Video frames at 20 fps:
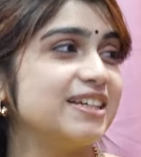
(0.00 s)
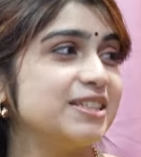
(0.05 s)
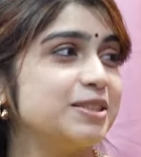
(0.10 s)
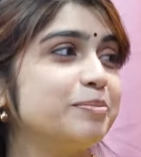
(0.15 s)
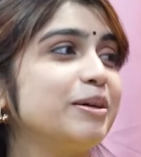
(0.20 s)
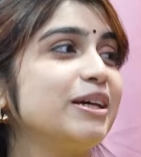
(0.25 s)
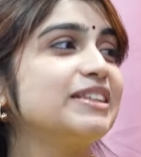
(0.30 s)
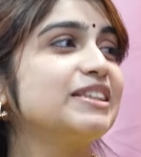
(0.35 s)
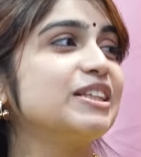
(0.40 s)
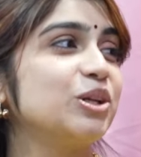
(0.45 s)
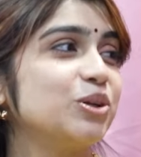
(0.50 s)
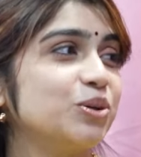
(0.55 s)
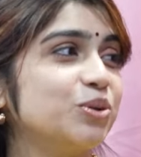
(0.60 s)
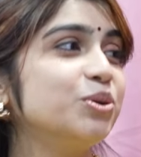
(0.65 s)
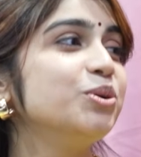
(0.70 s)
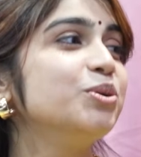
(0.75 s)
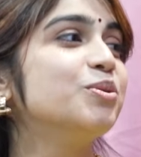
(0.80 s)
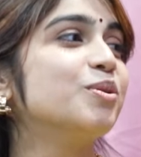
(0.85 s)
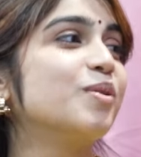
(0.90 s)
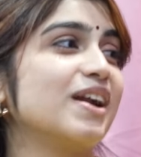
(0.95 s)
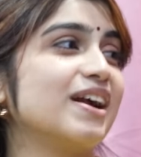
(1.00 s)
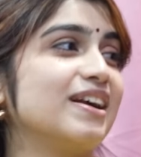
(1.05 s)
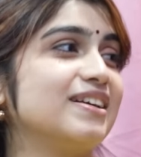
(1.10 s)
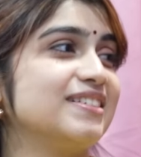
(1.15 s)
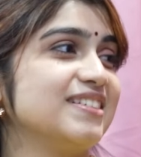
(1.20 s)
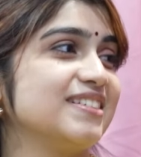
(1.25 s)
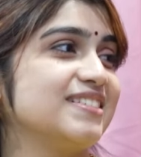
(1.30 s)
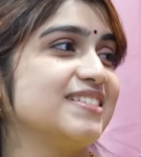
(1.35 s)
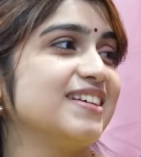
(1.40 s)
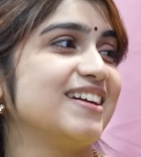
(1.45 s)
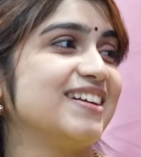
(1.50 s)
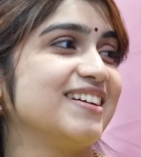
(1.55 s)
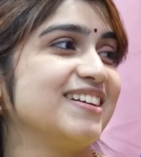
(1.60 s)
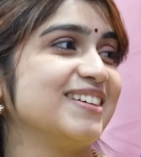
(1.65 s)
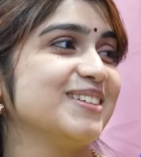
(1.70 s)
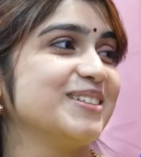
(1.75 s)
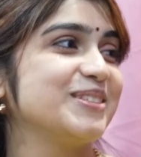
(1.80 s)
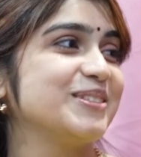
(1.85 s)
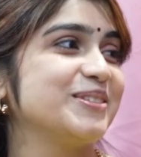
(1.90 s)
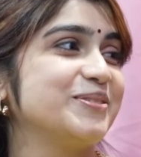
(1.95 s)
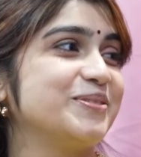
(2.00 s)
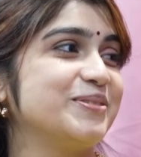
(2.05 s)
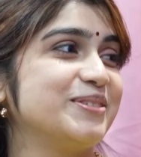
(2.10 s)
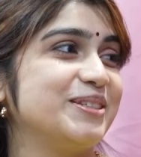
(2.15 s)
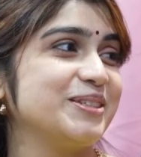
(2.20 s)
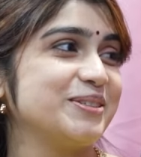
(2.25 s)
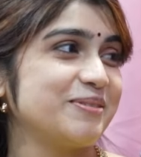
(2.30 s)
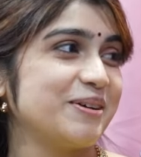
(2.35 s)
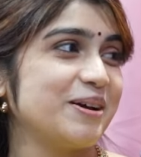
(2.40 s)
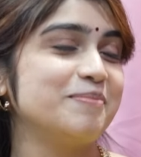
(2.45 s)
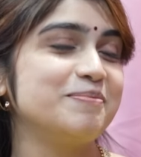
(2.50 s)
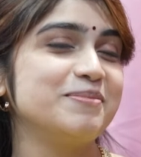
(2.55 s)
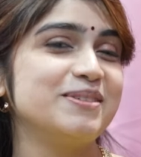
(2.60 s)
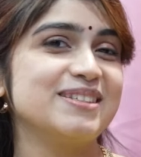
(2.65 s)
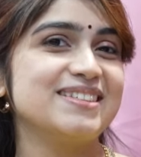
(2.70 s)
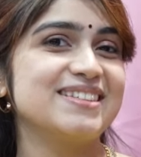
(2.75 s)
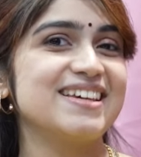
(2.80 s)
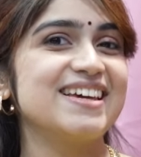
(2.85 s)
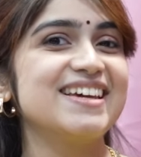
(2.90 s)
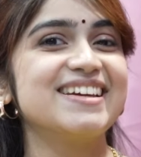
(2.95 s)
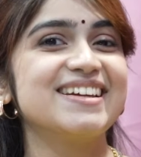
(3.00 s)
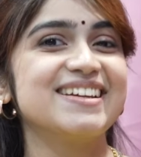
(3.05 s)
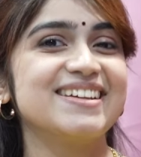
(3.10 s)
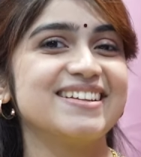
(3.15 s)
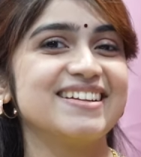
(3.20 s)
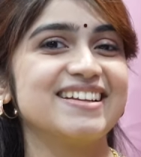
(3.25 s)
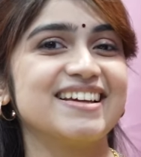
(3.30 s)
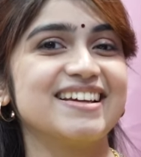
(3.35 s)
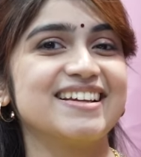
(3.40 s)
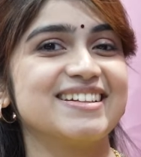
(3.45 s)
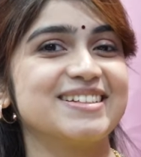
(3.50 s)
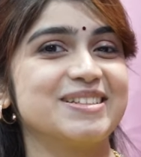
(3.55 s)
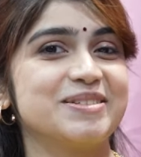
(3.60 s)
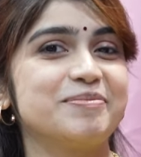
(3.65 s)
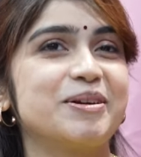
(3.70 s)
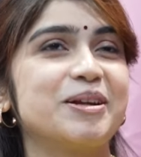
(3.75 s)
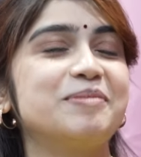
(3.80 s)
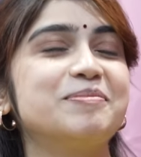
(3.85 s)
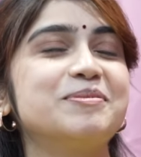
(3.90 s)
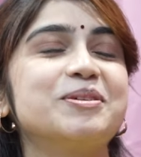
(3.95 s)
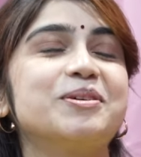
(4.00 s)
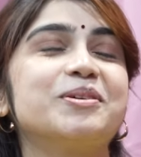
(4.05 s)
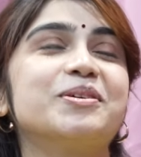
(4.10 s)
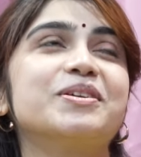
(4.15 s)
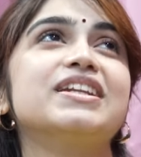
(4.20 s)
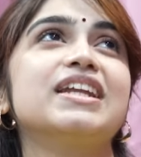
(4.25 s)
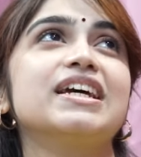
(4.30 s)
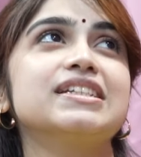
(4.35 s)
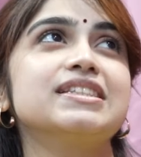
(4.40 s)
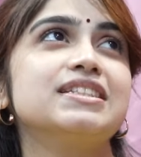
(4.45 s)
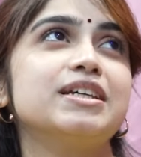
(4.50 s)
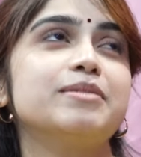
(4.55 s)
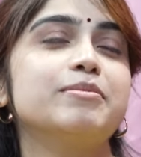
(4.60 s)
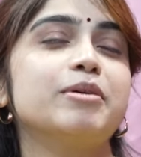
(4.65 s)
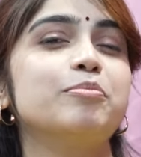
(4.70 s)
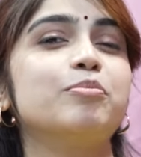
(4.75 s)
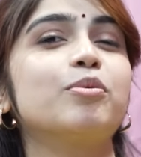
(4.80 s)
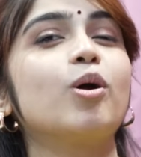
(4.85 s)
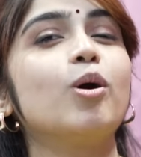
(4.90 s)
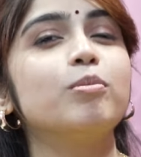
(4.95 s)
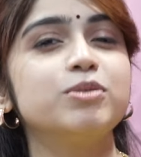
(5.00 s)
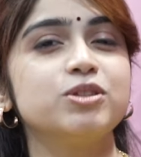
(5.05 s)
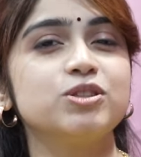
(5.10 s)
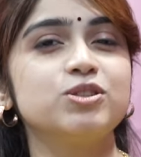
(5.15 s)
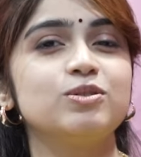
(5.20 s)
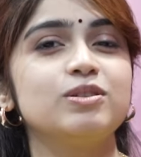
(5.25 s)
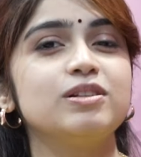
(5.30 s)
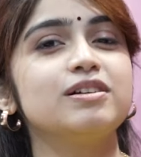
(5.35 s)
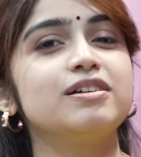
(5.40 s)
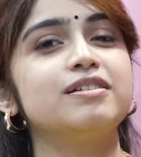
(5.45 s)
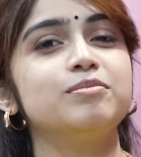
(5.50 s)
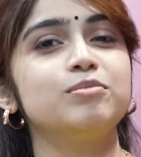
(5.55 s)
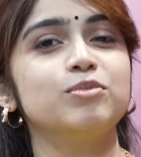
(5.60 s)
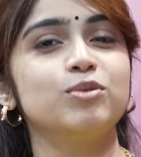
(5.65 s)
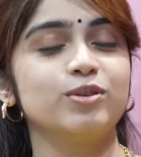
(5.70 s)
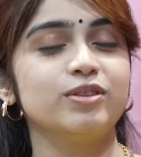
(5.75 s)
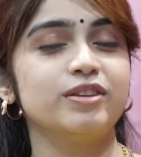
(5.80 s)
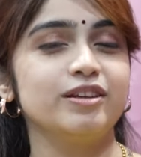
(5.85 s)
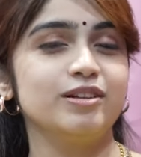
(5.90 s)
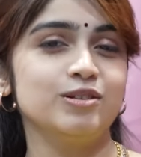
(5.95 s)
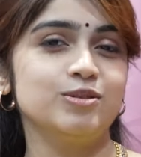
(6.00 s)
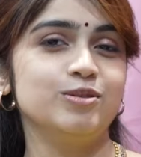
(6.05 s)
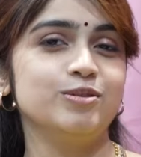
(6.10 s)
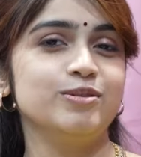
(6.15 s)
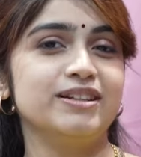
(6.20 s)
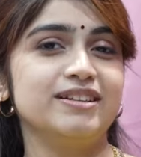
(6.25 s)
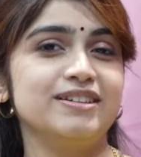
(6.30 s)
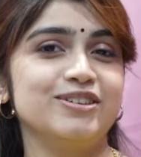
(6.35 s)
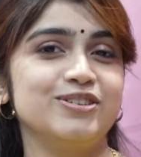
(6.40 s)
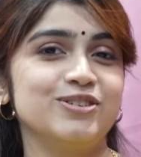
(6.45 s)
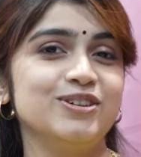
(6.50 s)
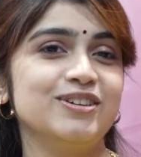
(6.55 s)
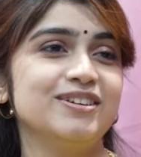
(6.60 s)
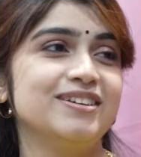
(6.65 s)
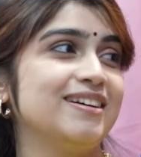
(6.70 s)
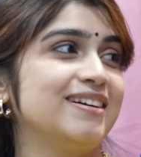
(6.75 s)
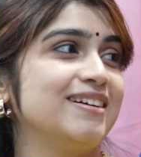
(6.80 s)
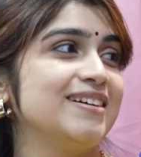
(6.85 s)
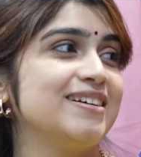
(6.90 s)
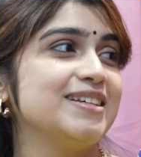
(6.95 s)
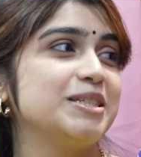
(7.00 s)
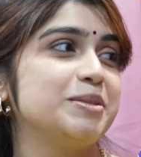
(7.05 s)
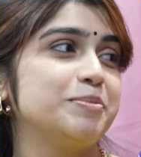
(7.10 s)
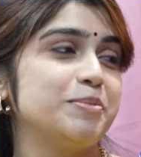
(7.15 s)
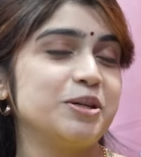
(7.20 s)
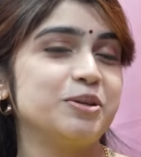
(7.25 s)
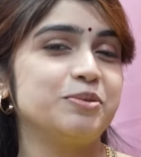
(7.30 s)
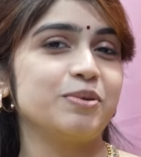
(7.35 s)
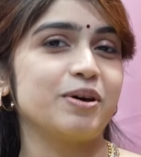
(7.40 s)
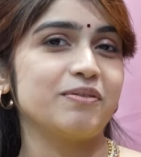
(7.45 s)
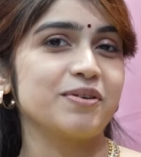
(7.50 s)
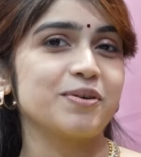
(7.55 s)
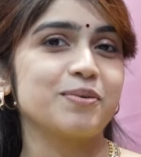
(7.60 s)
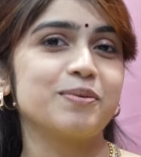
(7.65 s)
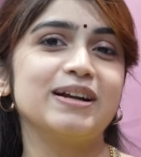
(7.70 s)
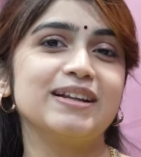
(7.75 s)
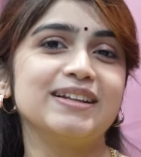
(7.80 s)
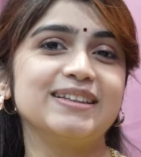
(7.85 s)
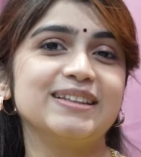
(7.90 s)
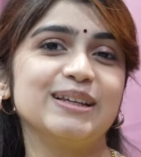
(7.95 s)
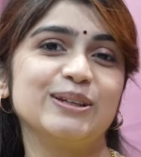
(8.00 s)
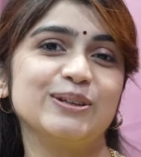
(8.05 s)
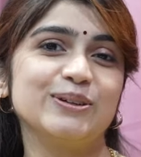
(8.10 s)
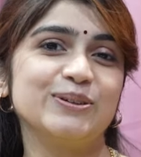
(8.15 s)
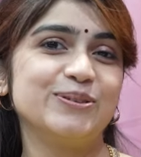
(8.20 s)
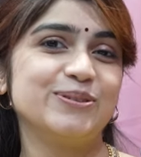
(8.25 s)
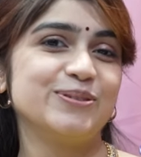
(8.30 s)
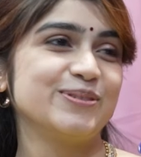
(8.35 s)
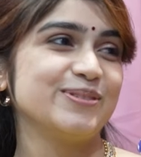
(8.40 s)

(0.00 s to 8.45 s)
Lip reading: I speak Telugu, you won't understand. Mm. So which is why I'm just saying it in English. But I'm sorry. Next time I promise to learn more Telugu and, you know, speak to everyone in Telugu.